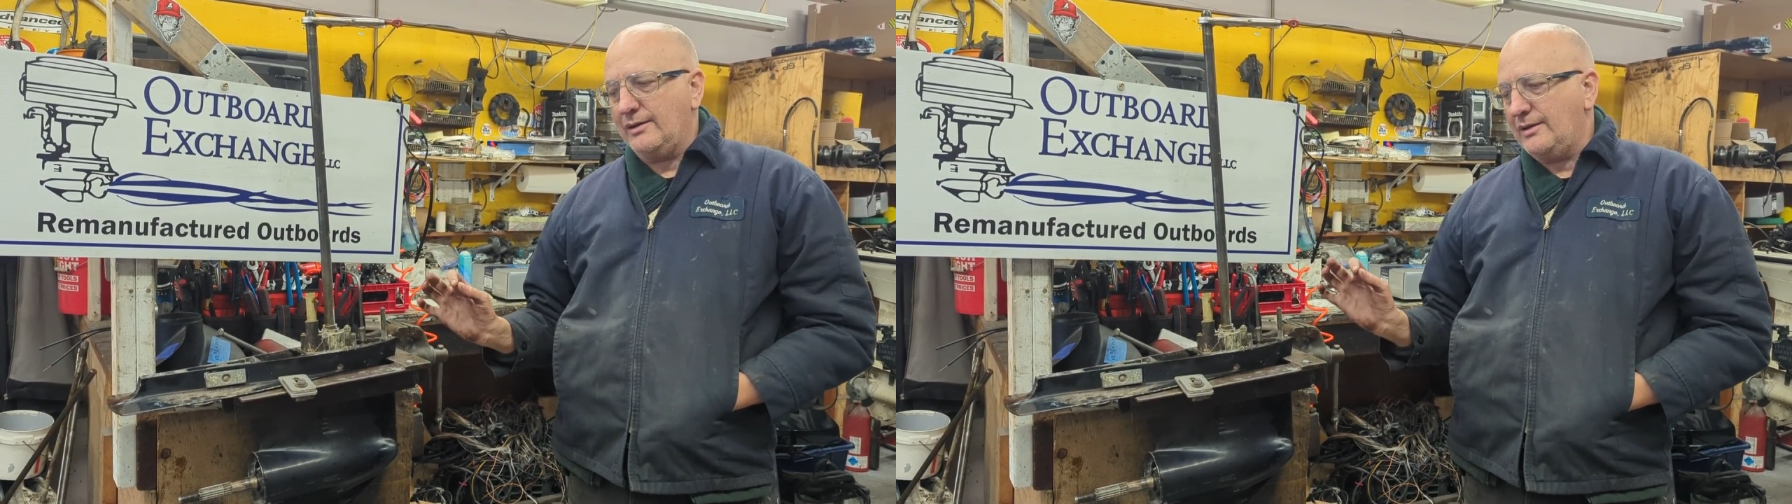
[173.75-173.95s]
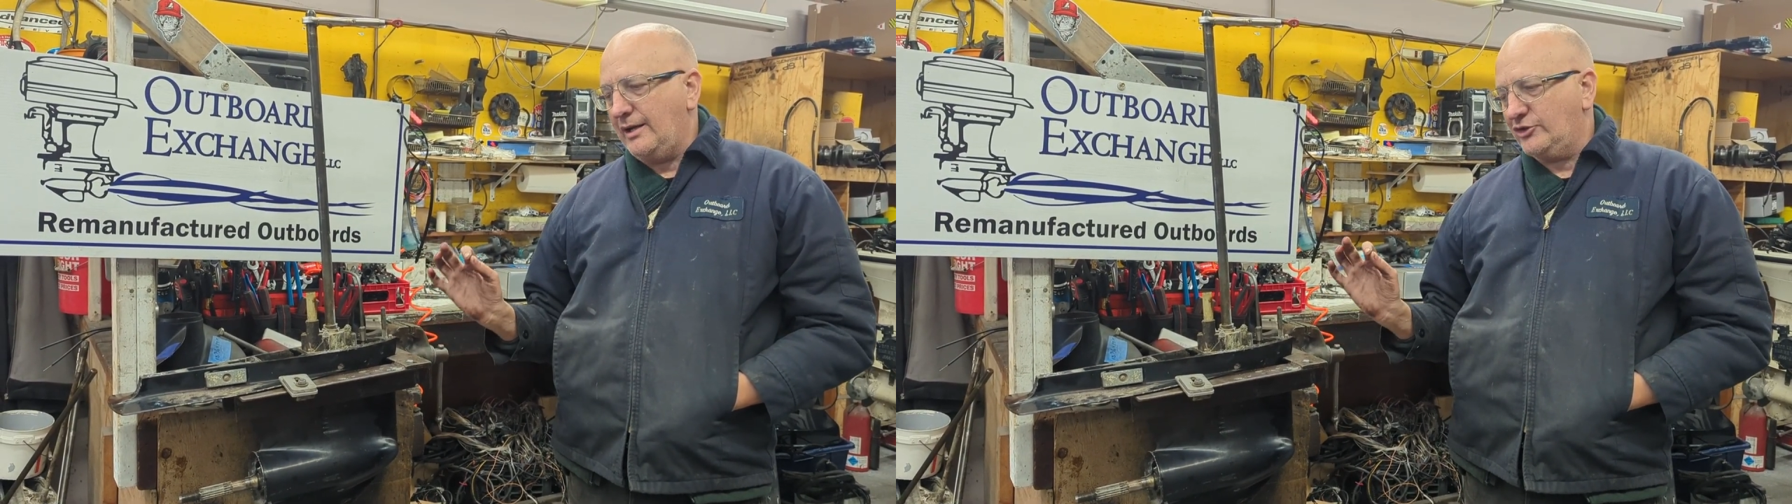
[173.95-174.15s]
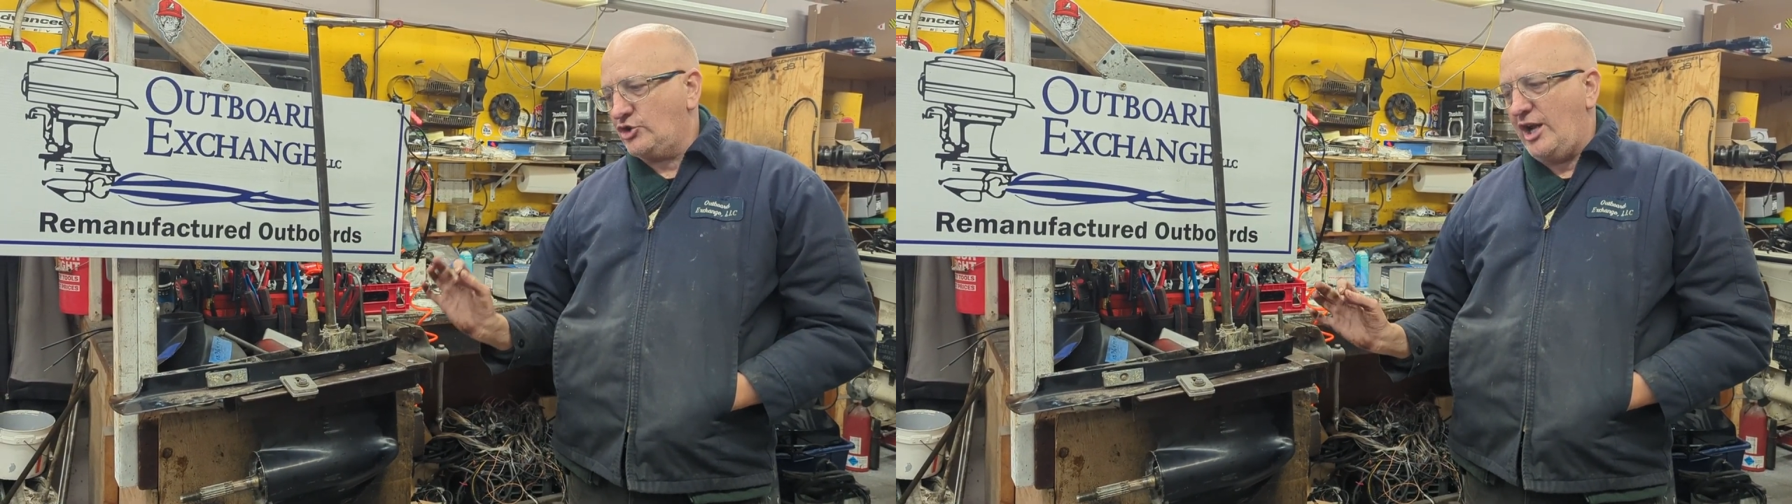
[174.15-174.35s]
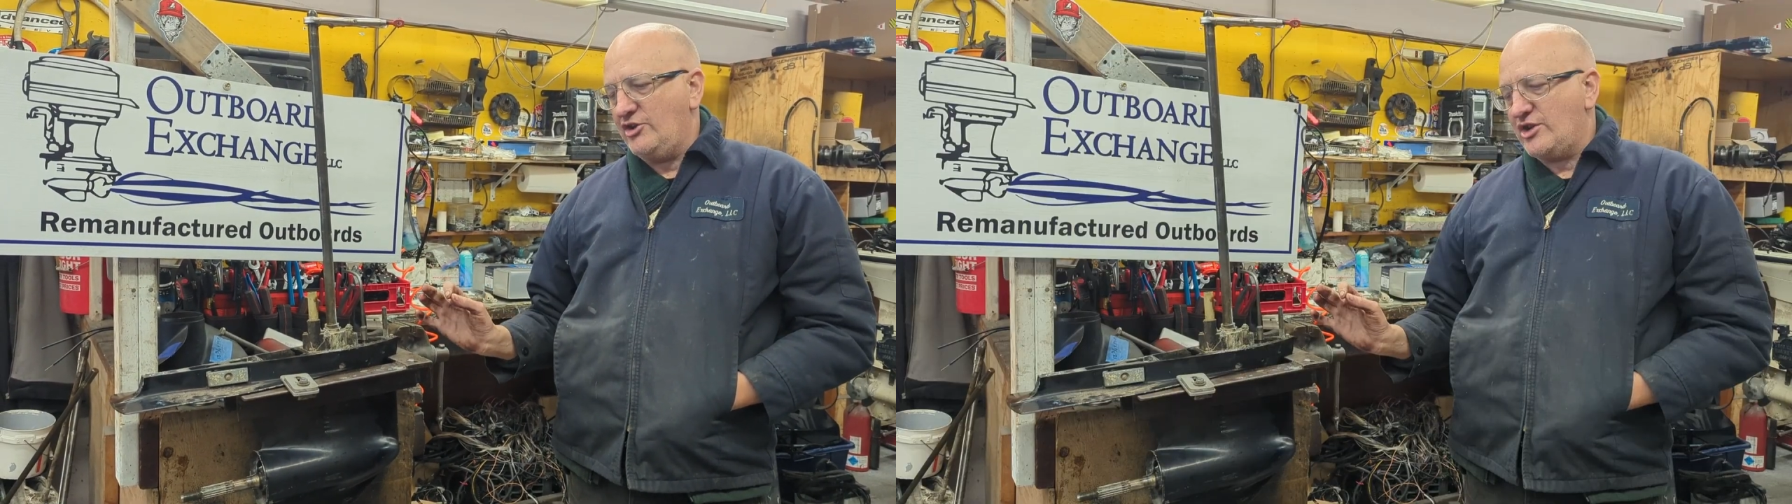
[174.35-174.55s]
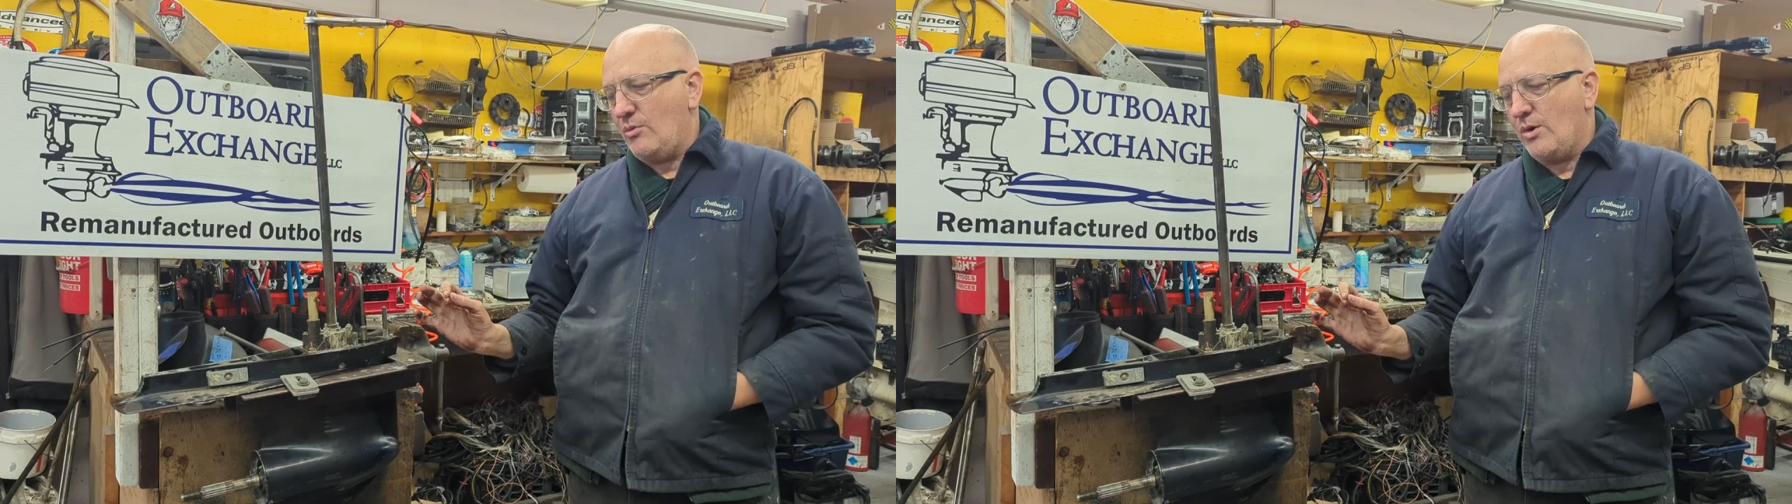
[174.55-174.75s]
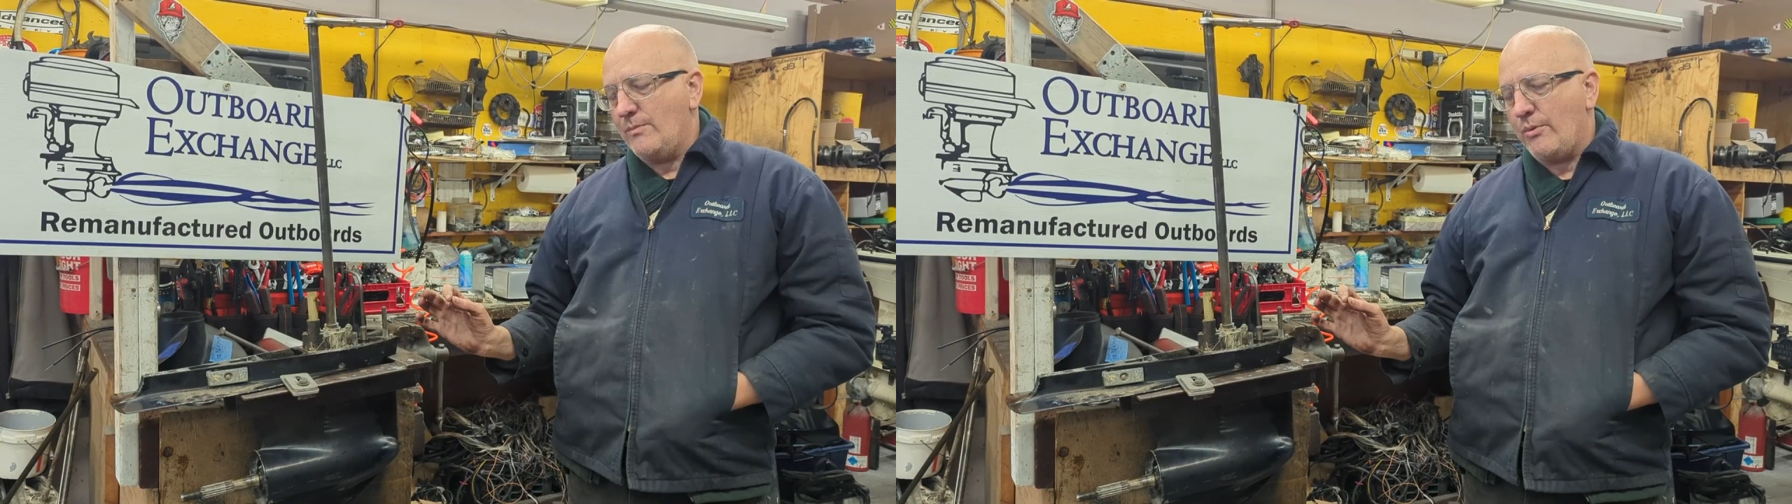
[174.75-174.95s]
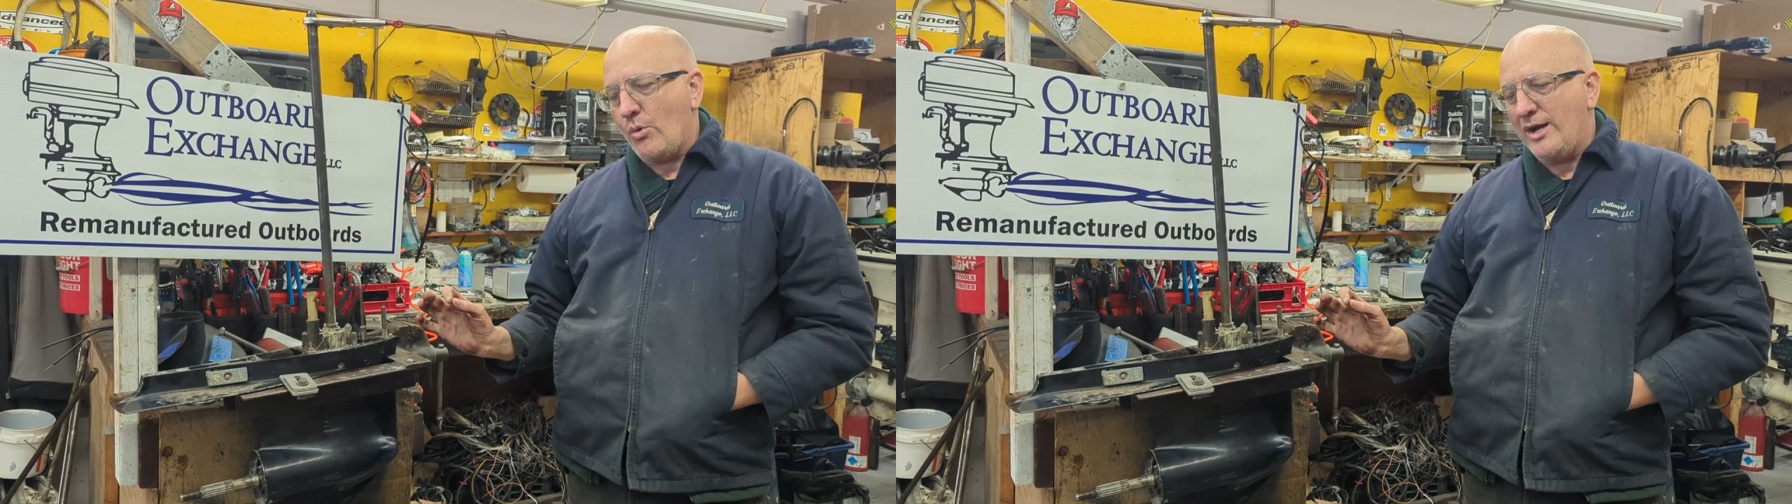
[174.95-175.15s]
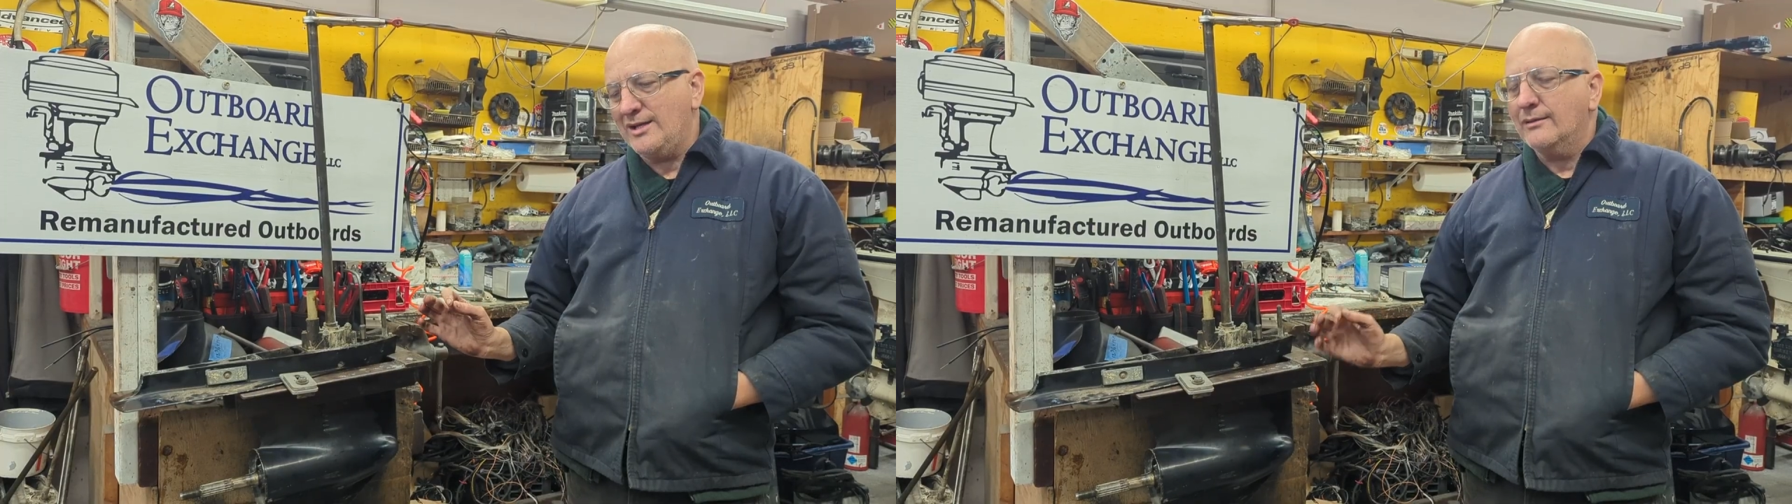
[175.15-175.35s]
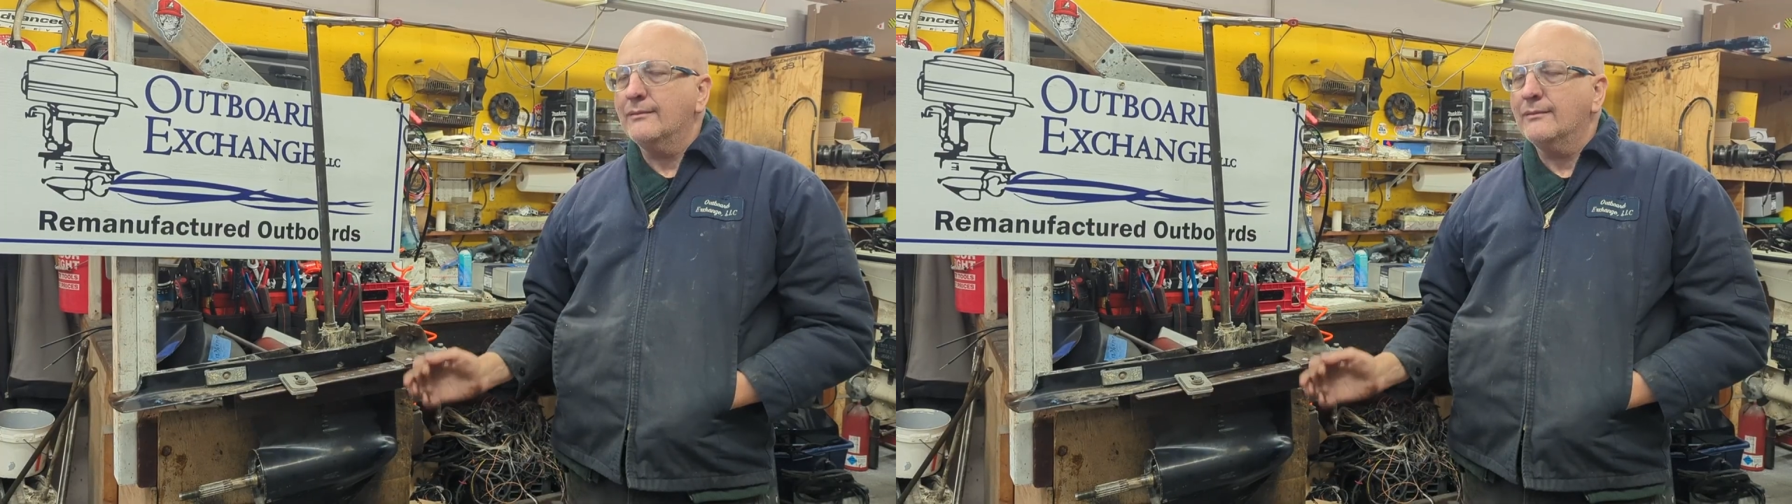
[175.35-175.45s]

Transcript: exchanged at one point.